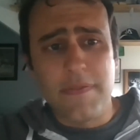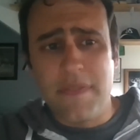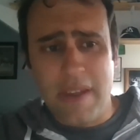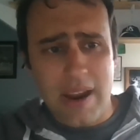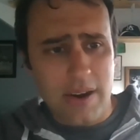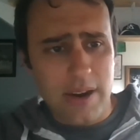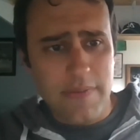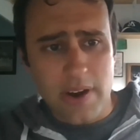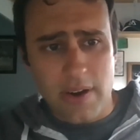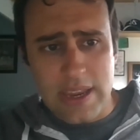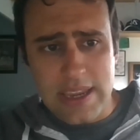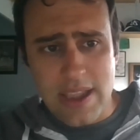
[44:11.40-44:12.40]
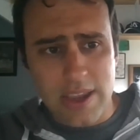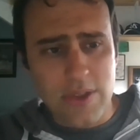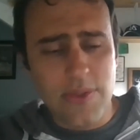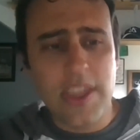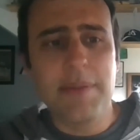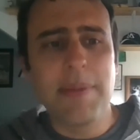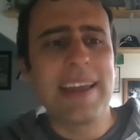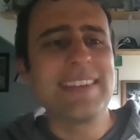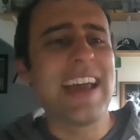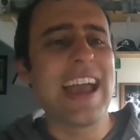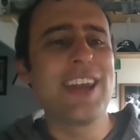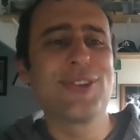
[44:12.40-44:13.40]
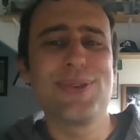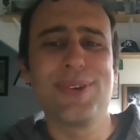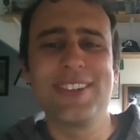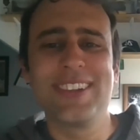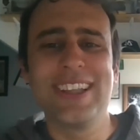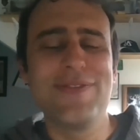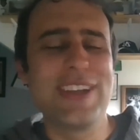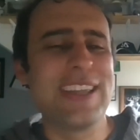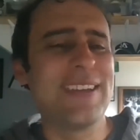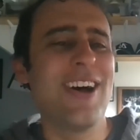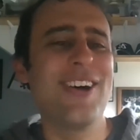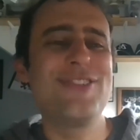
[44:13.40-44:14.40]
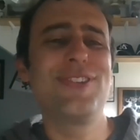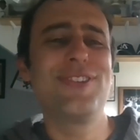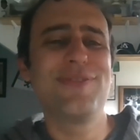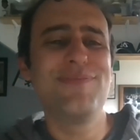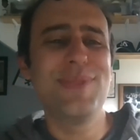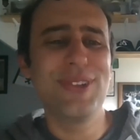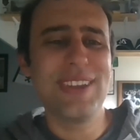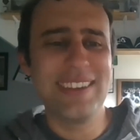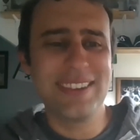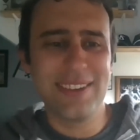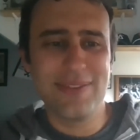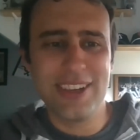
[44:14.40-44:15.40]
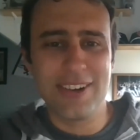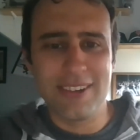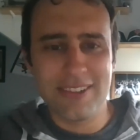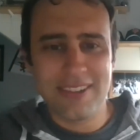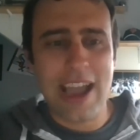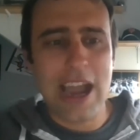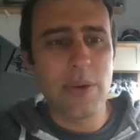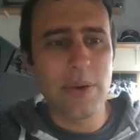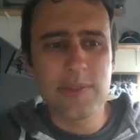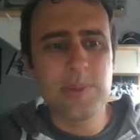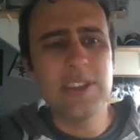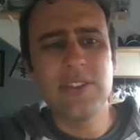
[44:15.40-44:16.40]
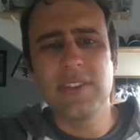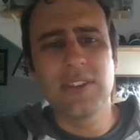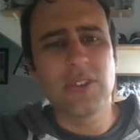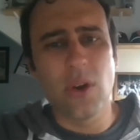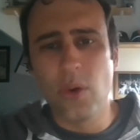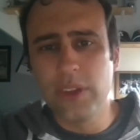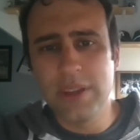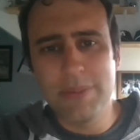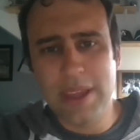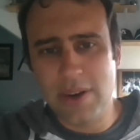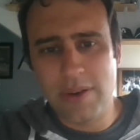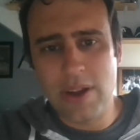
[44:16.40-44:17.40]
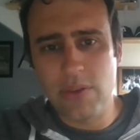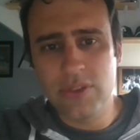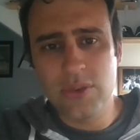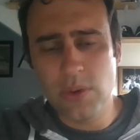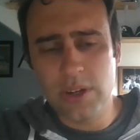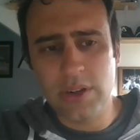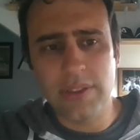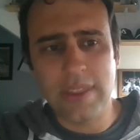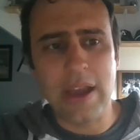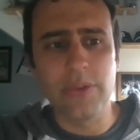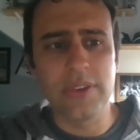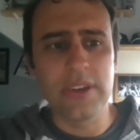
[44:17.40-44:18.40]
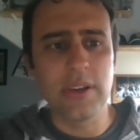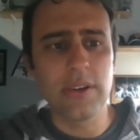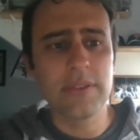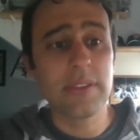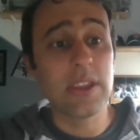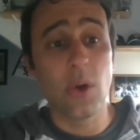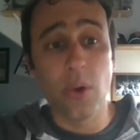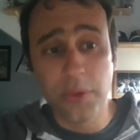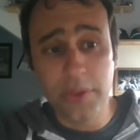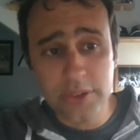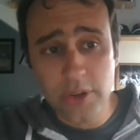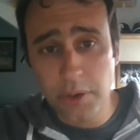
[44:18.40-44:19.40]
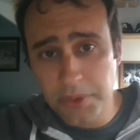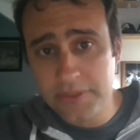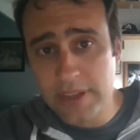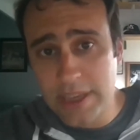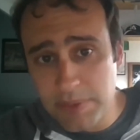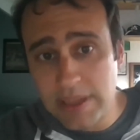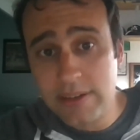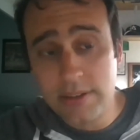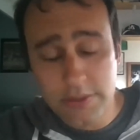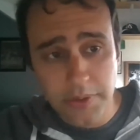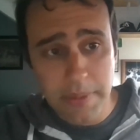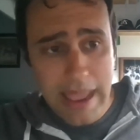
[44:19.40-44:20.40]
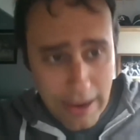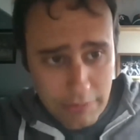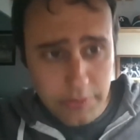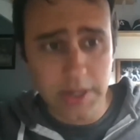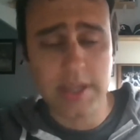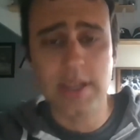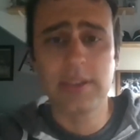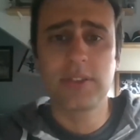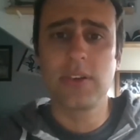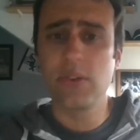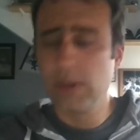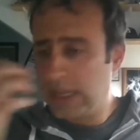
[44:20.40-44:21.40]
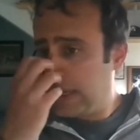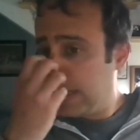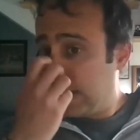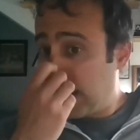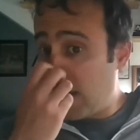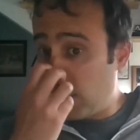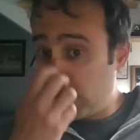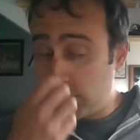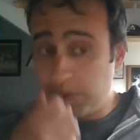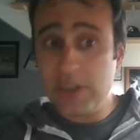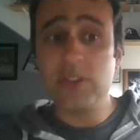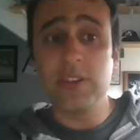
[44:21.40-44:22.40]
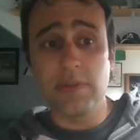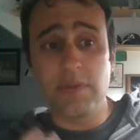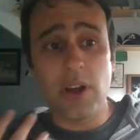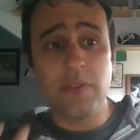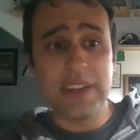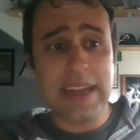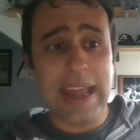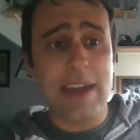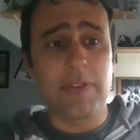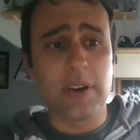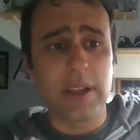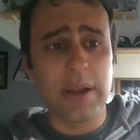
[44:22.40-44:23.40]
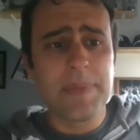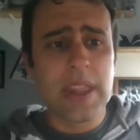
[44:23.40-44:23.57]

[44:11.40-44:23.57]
Very, very young. You think about dinosaurs living hundreds of millions of years. Our species has only been around 200,000 years. The oldest Homo sapiens are from Africa, so our species evolved in Africa.